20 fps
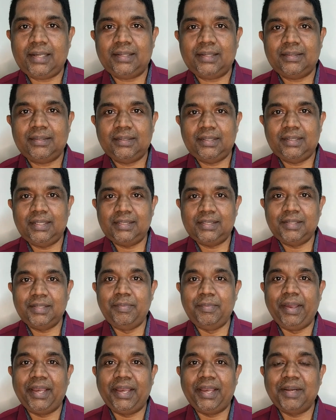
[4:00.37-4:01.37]
doesn't
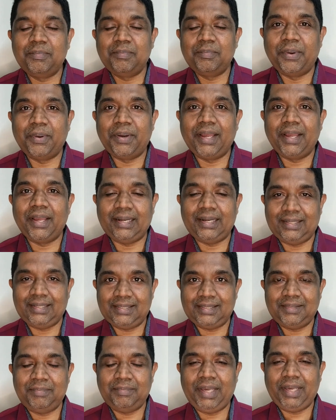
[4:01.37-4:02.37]
make it boring and
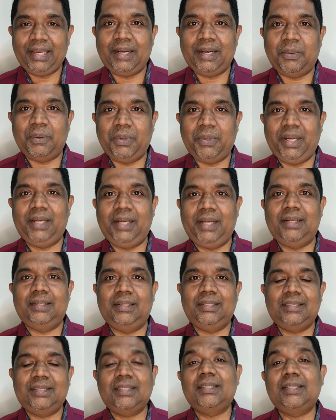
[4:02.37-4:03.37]
doesn't make it outdated.
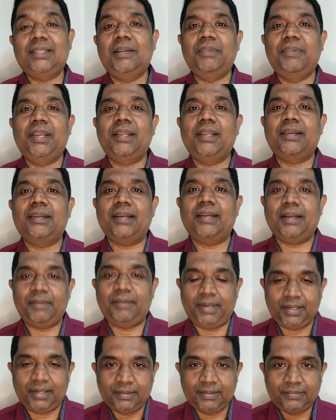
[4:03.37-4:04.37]
It's still very relevant.
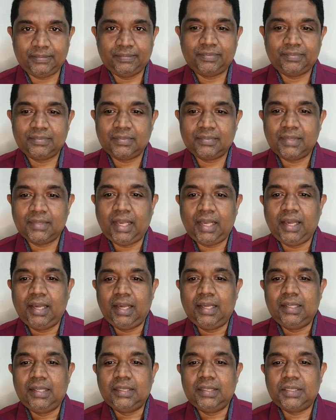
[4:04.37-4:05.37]

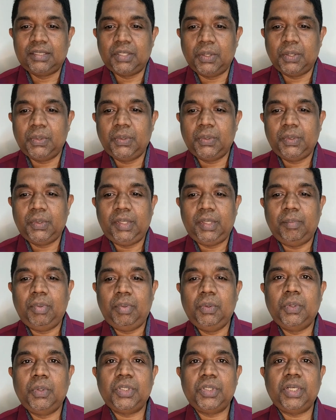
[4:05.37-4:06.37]
So the blue
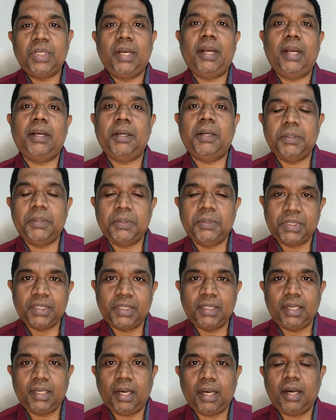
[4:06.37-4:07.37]
ocean and red
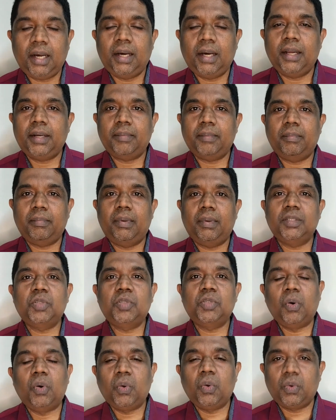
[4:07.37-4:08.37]
ocean are much
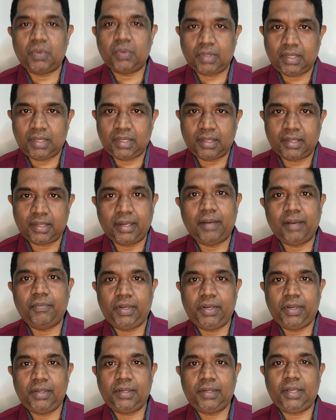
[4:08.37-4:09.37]
more
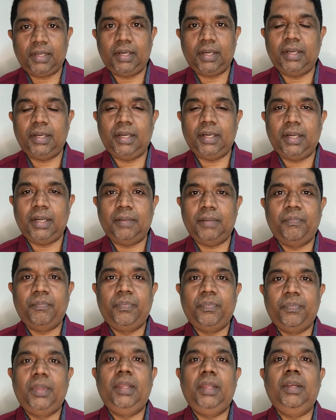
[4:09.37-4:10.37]
relevant in
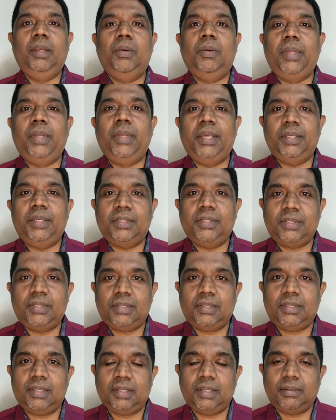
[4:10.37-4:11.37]
today's
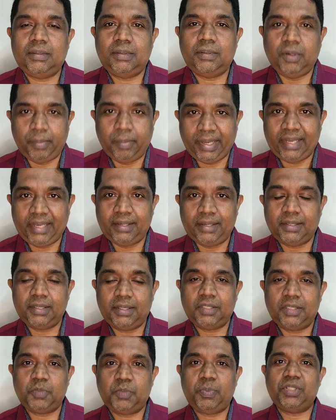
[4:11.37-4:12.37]
domain,
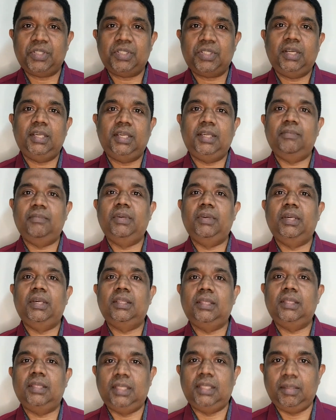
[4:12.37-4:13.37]
especially with
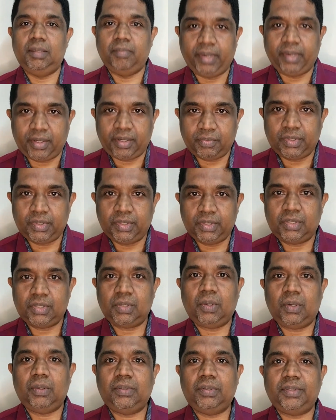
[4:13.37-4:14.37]
the metaverse,
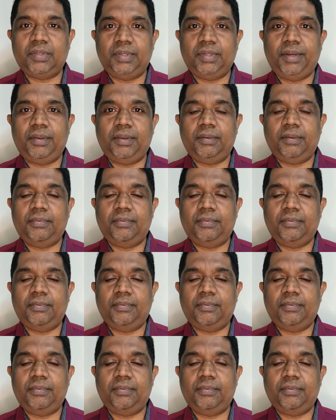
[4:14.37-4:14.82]
alternative,